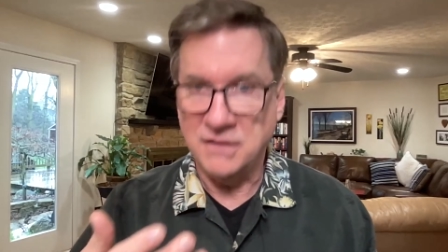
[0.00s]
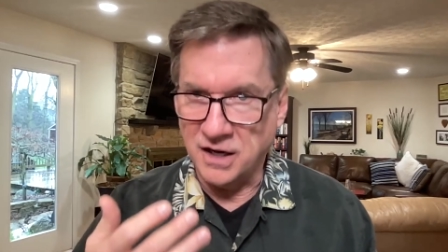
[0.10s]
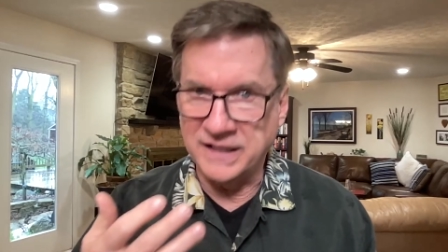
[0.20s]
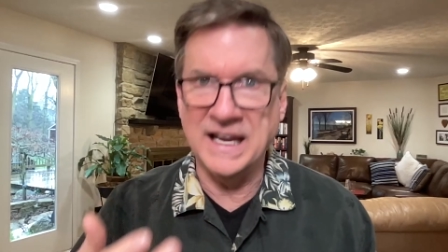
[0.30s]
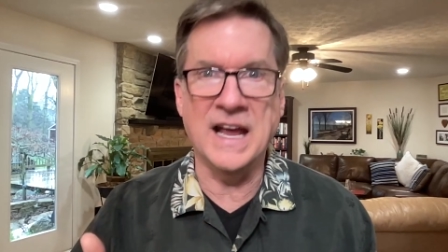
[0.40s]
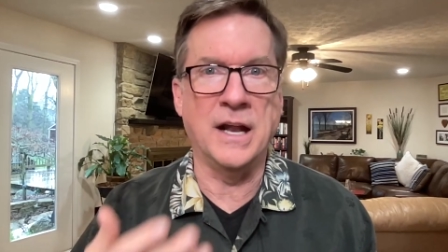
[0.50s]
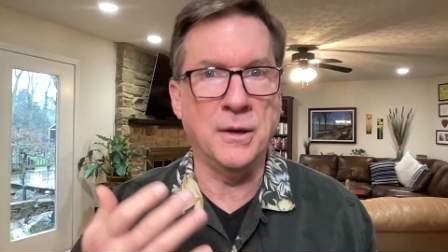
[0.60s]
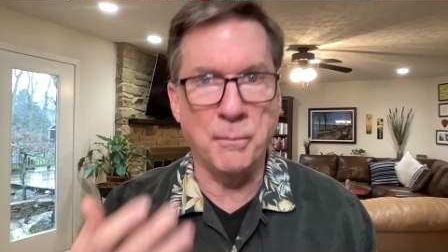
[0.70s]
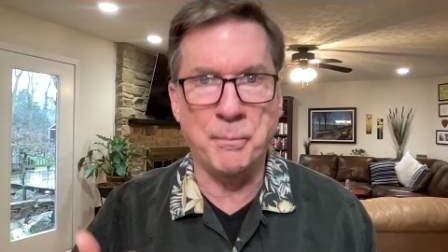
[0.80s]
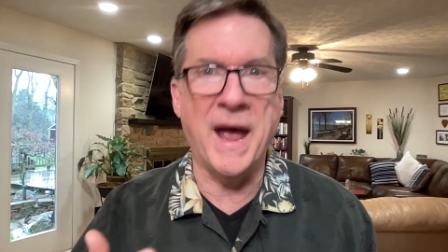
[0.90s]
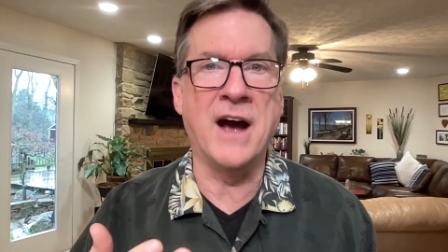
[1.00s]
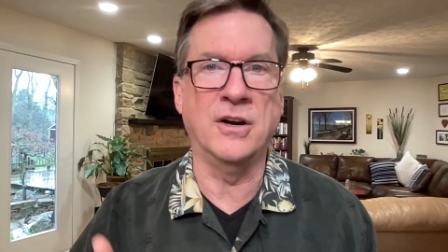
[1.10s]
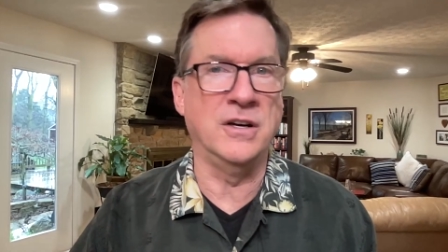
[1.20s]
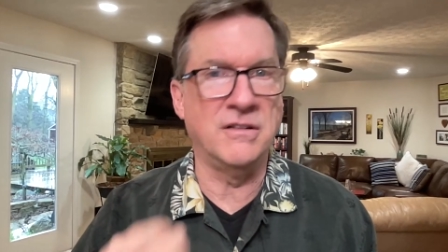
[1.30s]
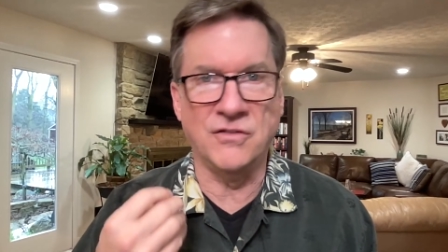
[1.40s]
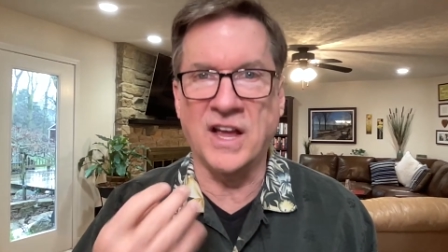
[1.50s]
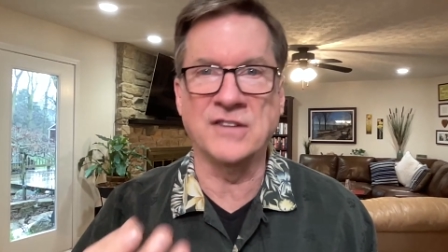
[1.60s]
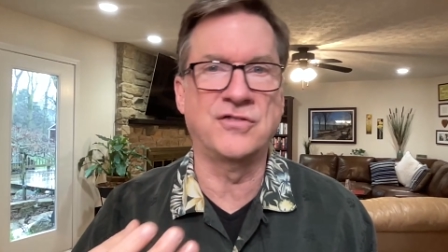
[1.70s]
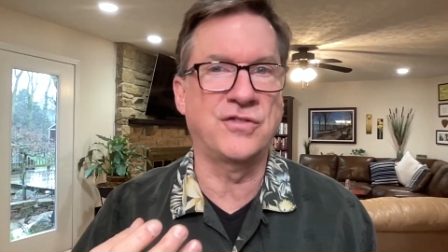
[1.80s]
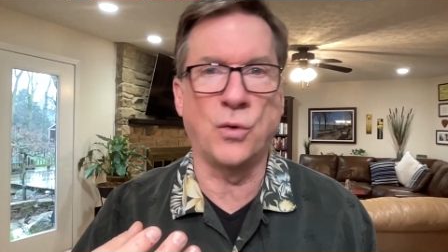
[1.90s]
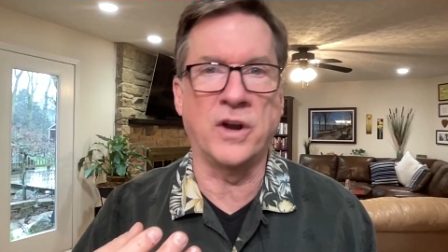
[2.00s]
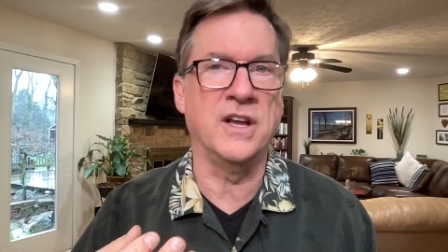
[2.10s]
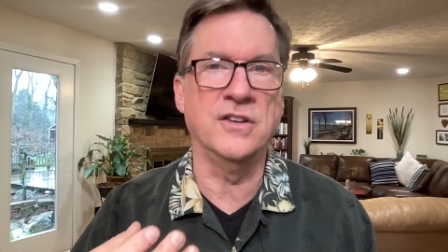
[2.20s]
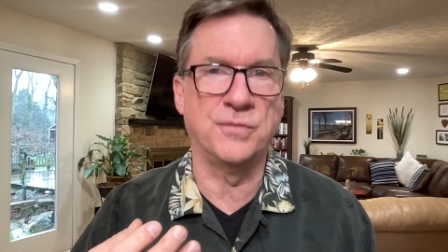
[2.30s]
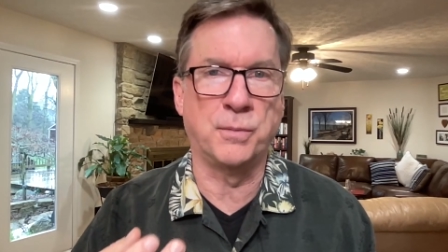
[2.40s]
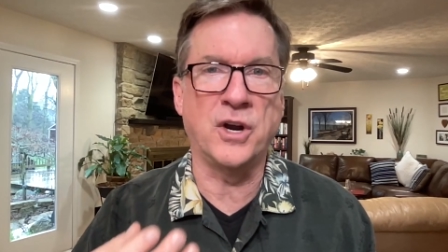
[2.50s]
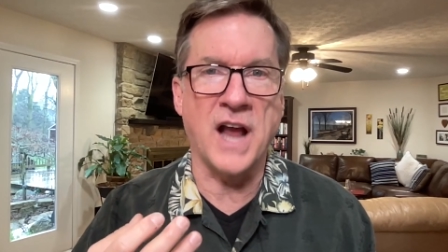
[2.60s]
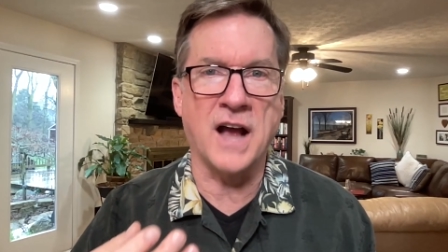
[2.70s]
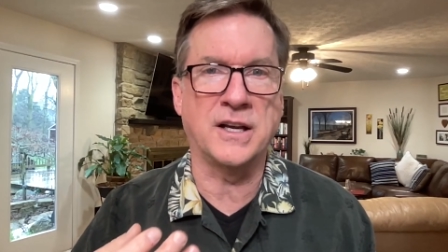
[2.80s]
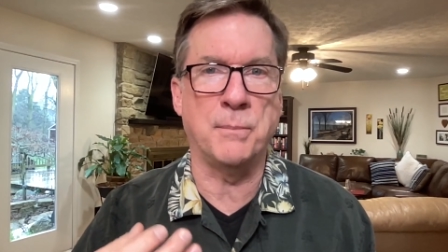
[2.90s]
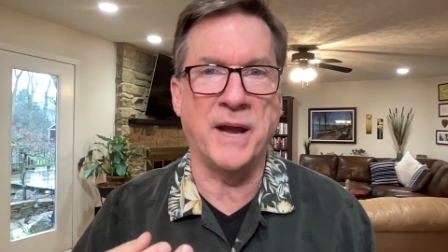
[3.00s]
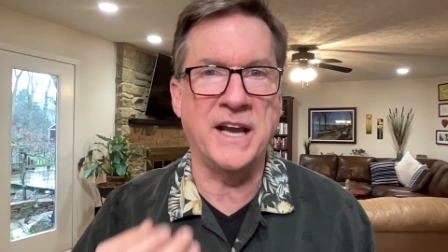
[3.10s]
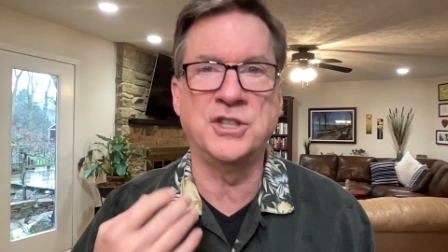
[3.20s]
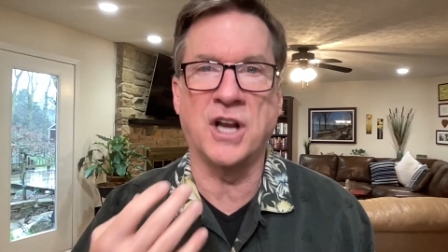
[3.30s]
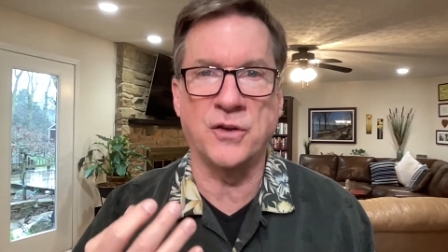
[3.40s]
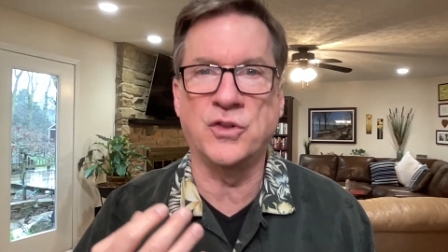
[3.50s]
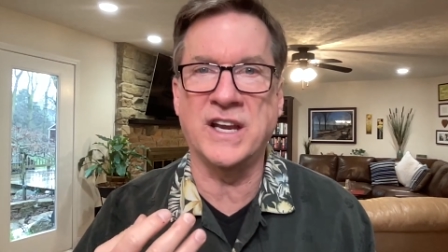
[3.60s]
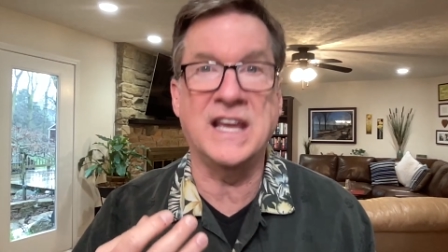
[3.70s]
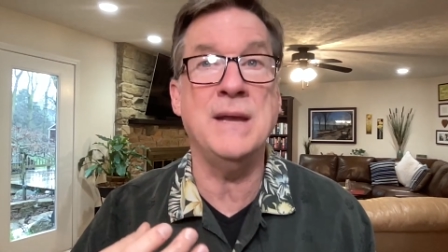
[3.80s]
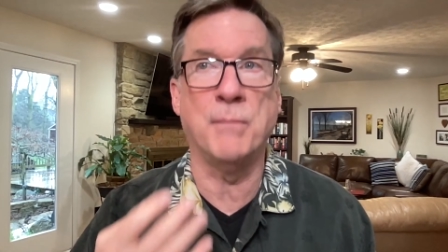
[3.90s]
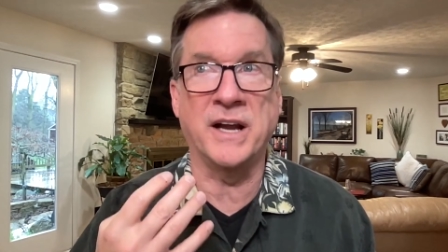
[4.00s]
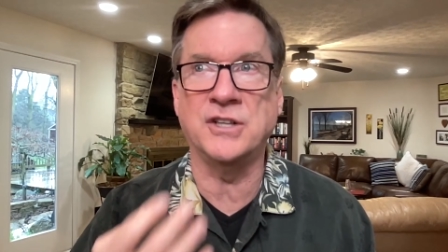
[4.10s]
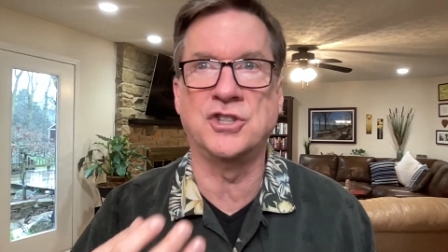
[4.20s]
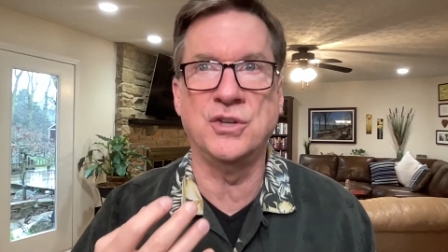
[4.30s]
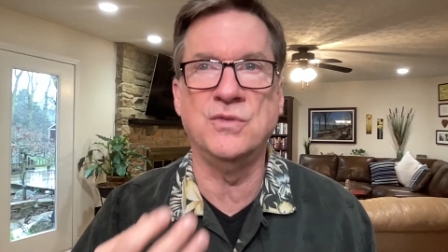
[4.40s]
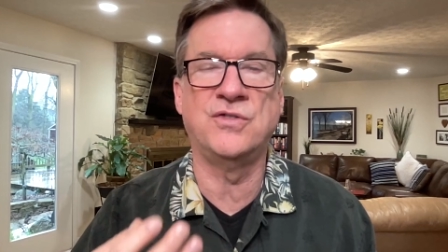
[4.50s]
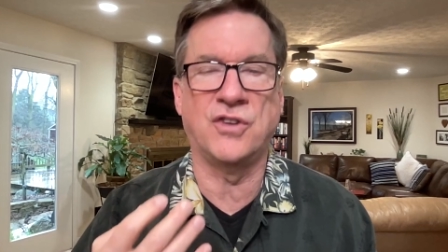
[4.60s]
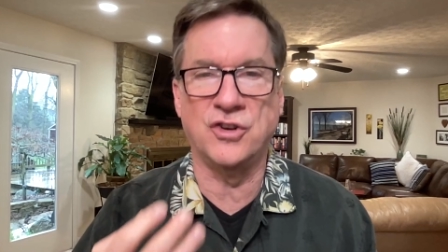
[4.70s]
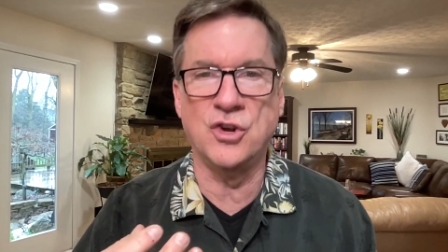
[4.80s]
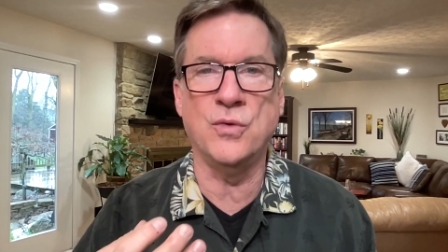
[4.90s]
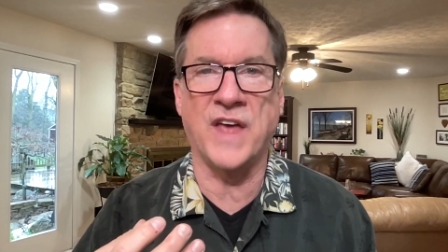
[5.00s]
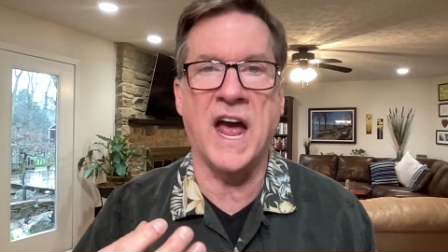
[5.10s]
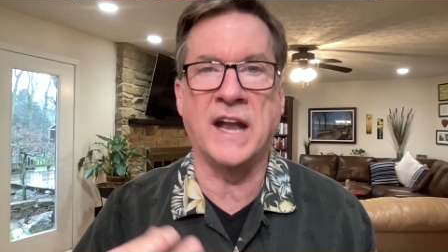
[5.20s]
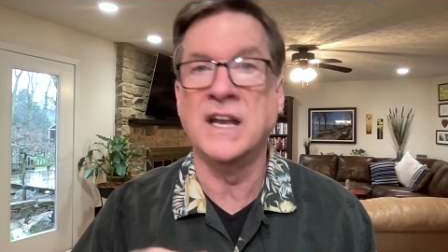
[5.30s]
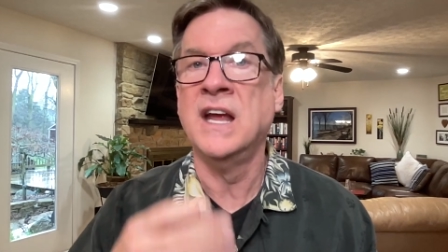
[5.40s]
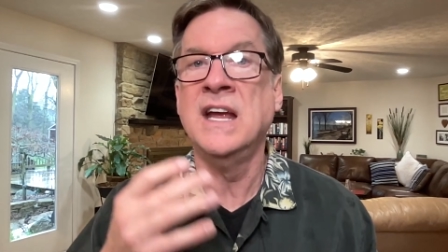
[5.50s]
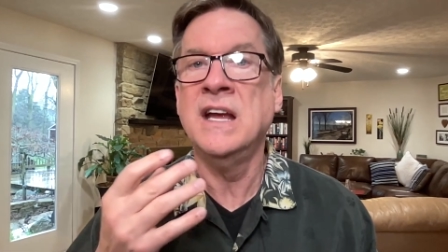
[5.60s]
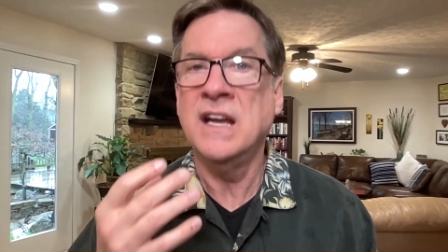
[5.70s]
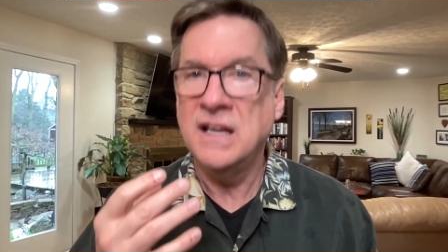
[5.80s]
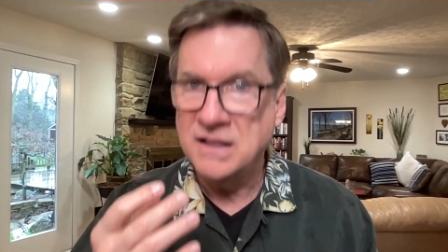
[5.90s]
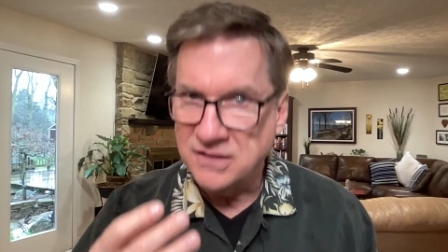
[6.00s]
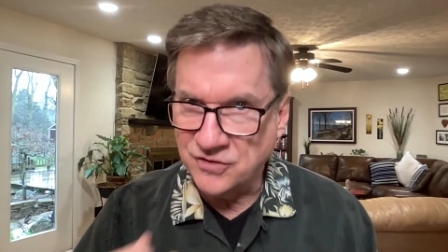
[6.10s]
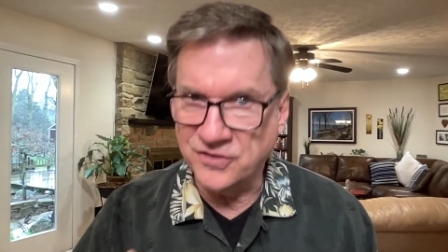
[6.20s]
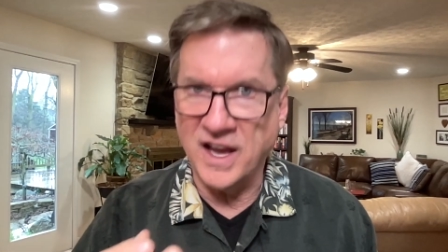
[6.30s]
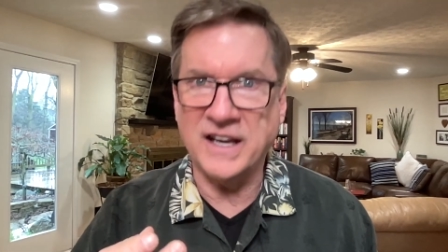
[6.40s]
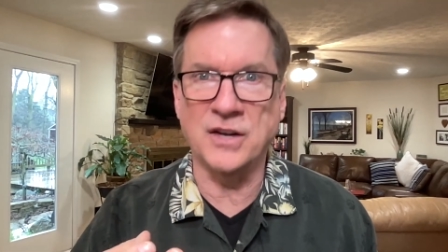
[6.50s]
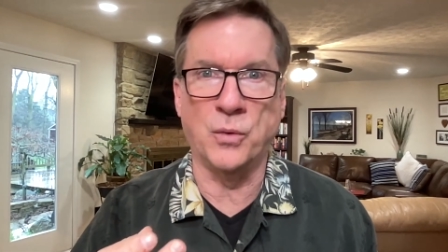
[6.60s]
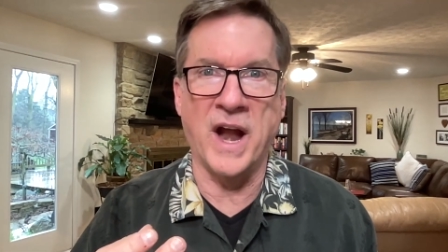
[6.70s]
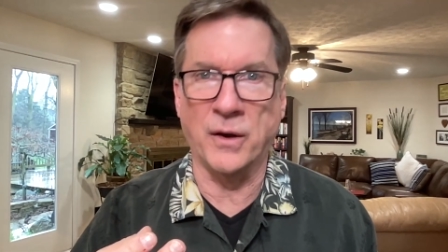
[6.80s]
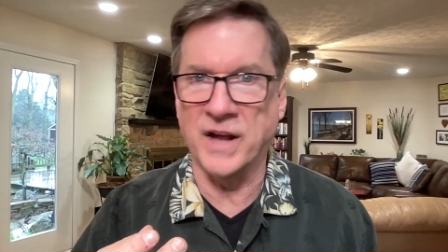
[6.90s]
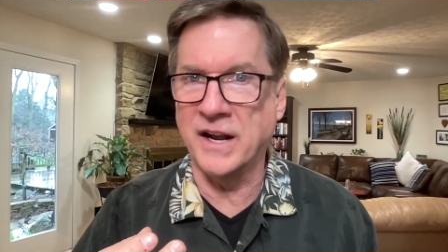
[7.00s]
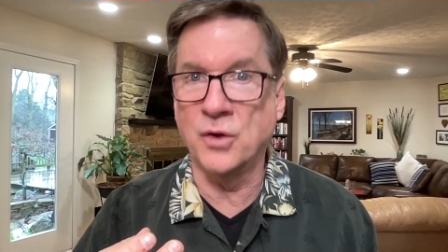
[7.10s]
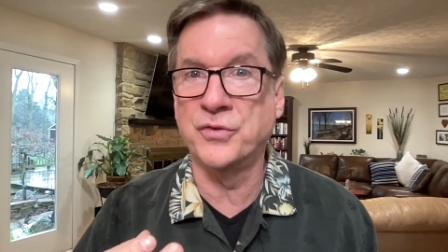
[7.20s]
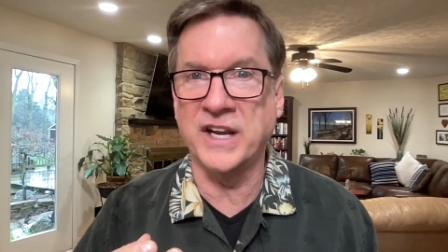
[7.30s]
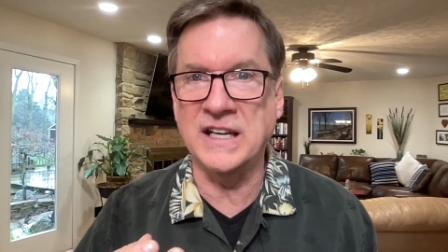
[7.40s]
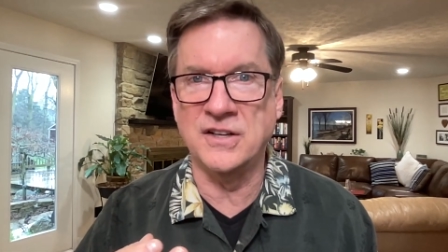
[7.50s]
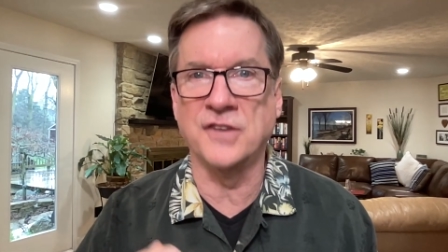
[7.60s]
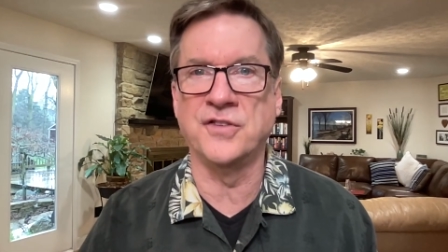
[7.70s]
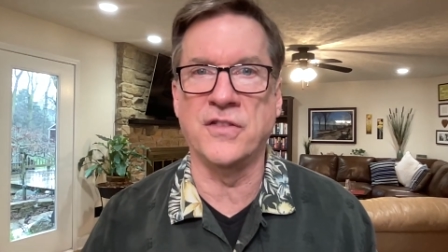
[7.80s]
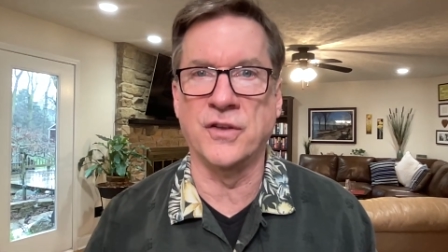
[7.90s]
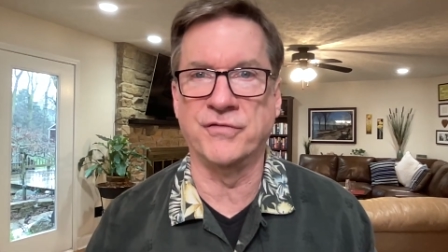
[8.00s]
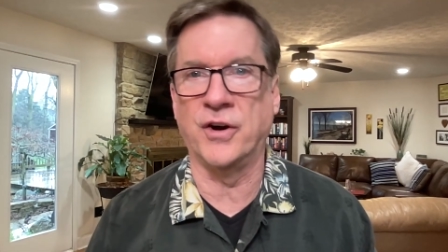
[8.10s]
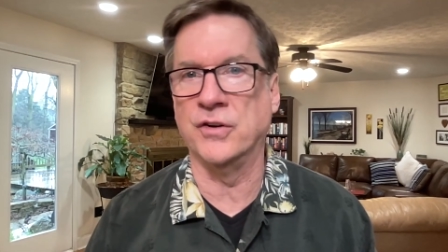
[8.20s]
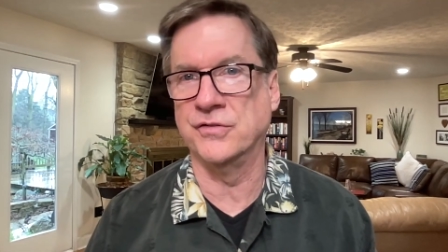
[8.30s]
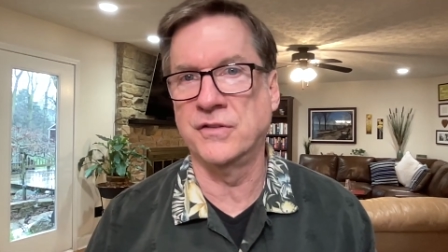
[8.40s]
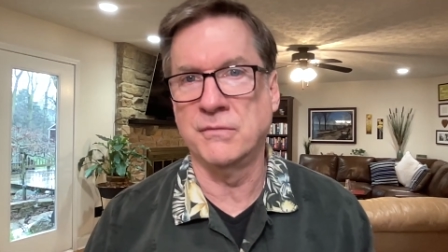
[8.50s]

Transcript: again, Ballard, that's sort of his preoccupation. I think he might choose to do that second round. I don't think he does it in the first.